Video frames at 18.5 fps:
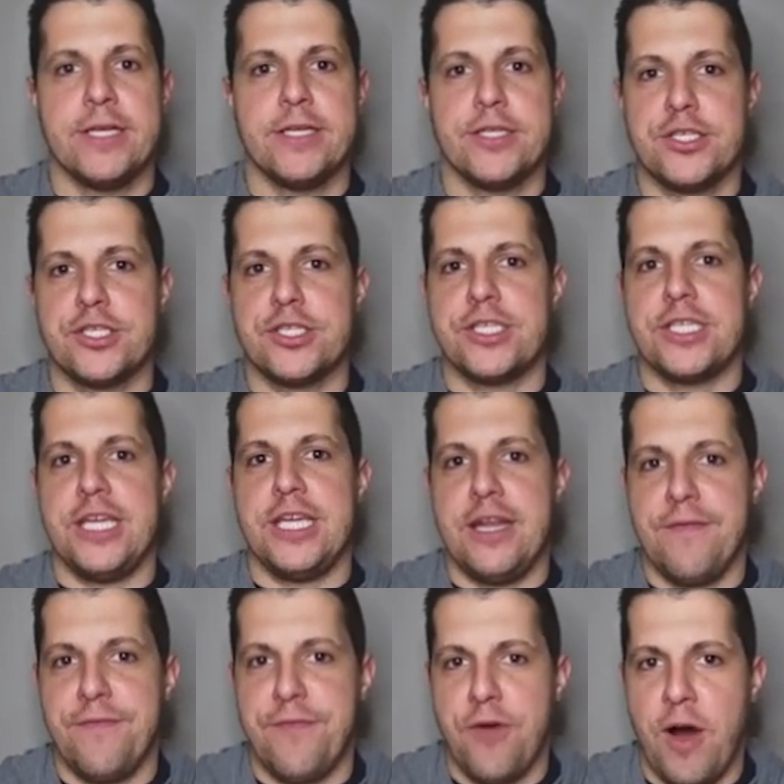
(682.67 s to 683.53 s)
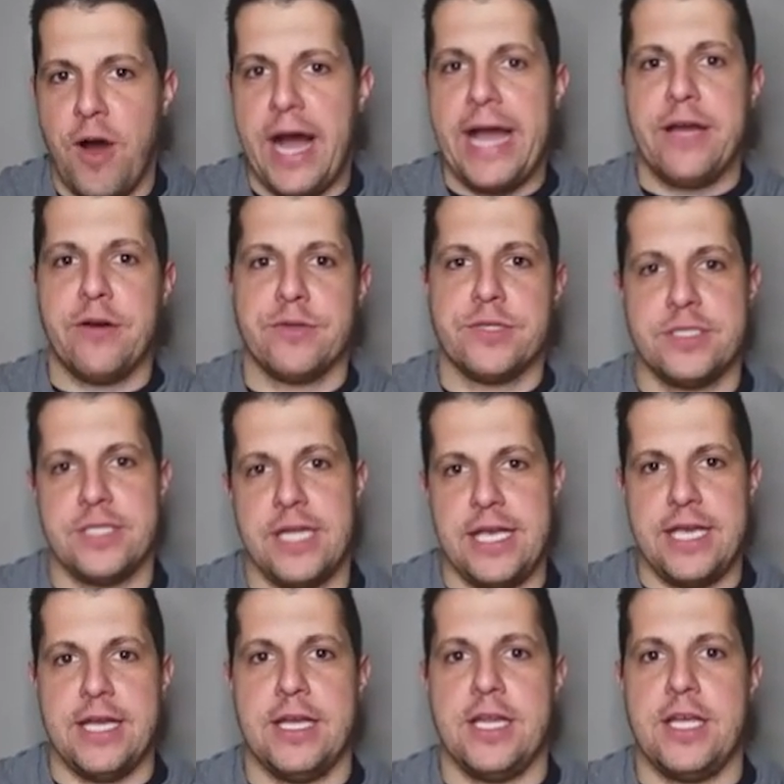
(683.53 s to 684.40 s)
seen if Ohio
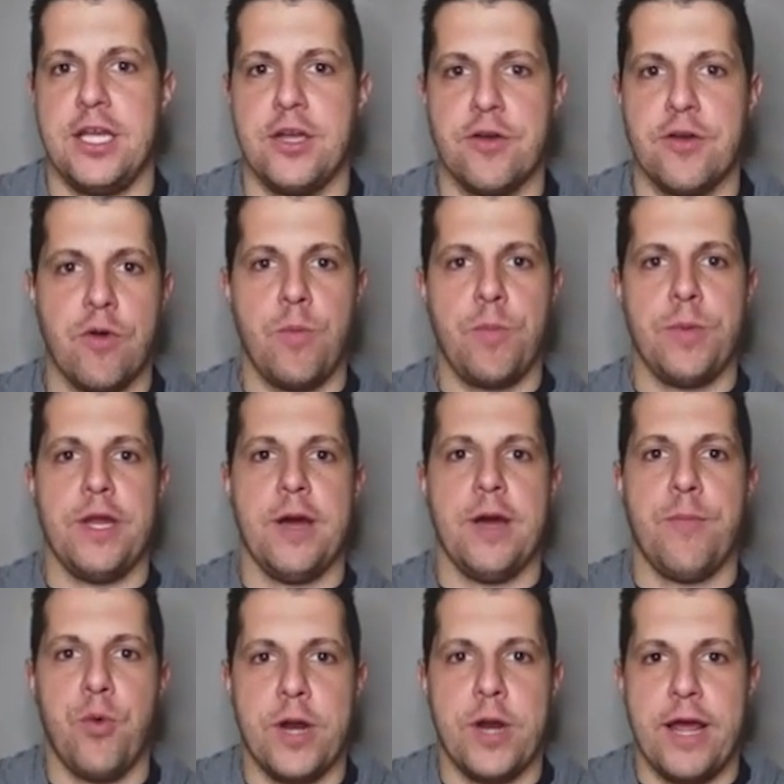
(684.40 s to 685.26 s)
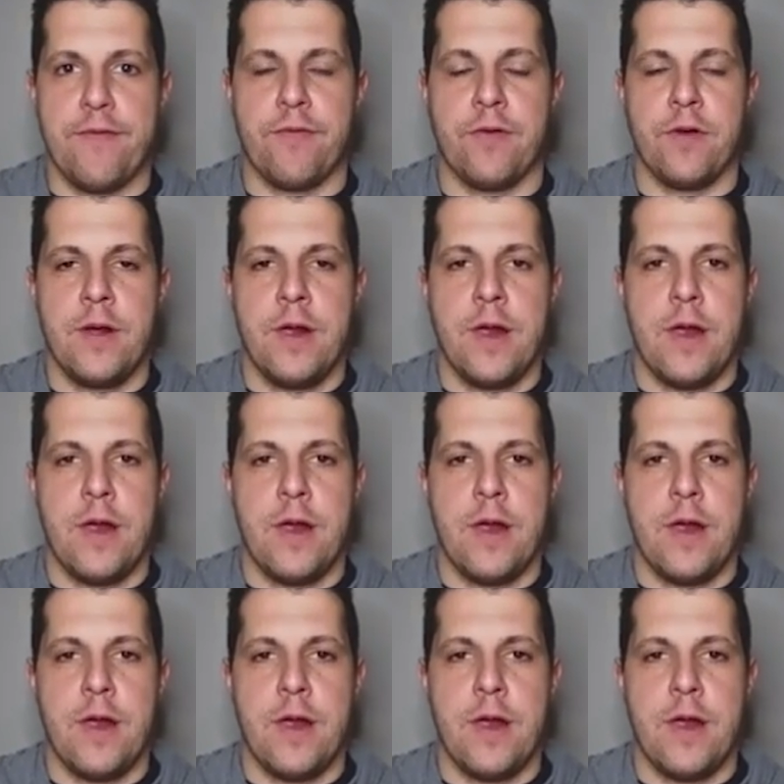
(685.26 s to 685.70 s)
State in a year opened up, whatever.